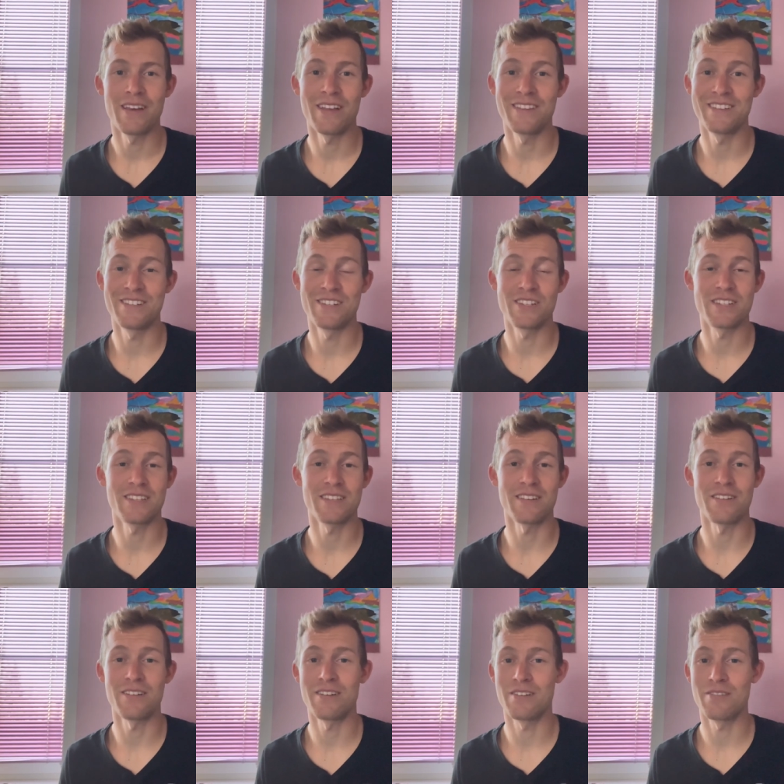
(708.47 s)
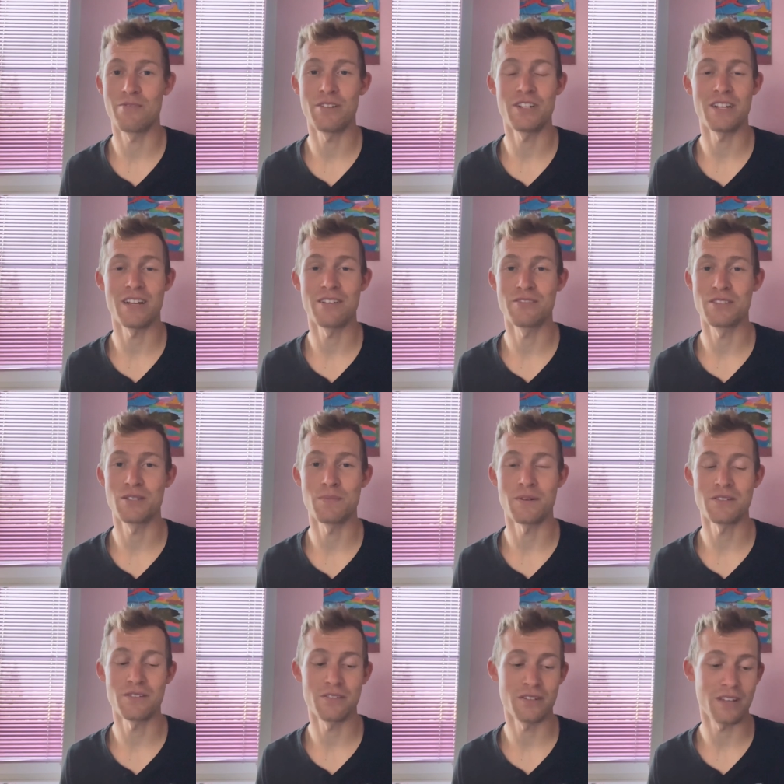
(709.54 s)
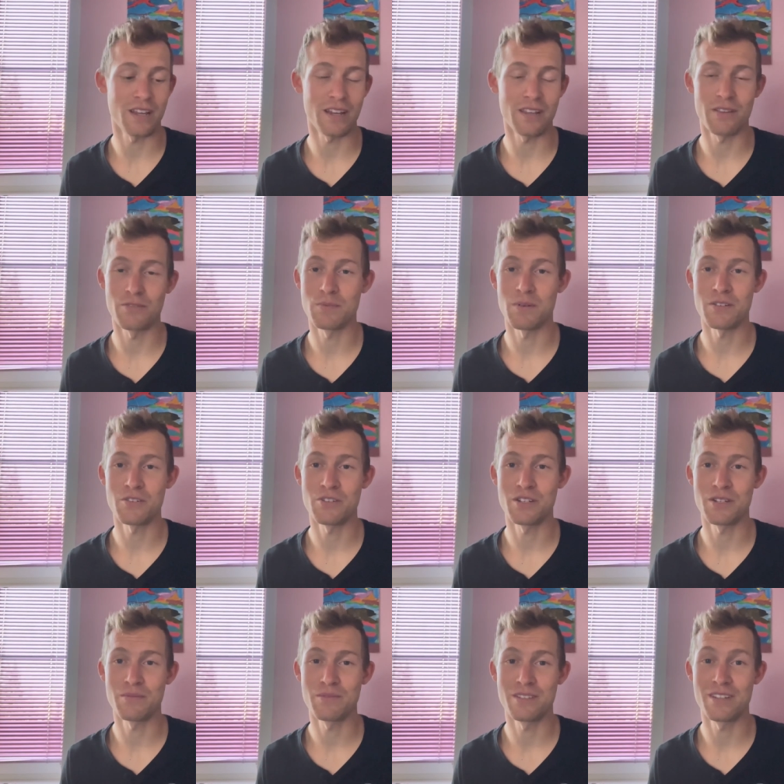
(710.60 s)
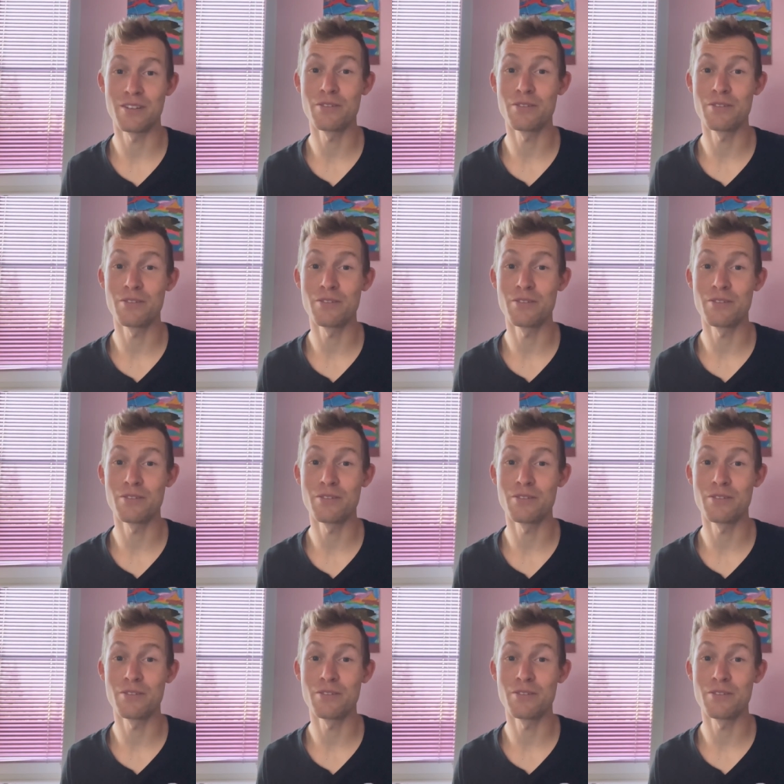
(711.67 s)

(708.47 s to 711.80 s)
and then just start reaching out to sponsors, getting those sponsorships.